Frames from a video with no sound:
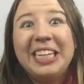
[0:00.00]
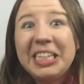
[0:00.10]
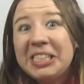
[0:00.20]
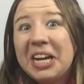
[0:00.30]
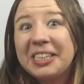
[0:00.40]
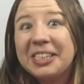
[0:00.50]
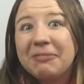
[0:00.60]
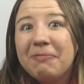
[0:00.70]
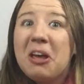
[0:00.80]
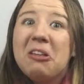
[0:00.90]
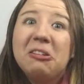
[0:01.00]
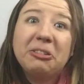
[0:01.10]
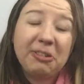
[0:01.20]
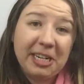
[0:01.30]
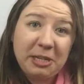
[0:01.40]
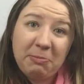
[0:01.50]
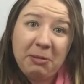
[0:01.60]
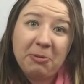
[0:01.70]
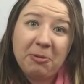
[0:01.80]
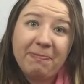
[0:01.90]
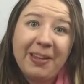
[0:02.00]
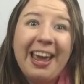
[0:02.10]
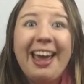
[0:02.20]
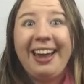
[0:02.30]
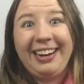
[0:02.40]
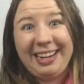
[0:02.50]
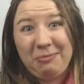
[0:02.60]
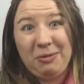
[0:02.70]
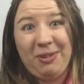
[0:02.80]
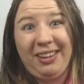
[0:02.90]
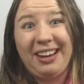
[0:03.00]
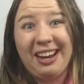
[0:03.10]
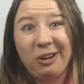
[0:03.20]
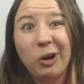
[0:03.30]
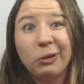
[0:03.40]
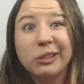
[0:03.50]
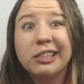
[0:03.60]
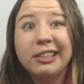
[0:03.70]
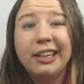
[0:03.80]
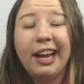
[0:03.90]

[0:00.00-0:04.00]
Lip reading: It's nuts. There's crazy people, and it can be really kind of gross.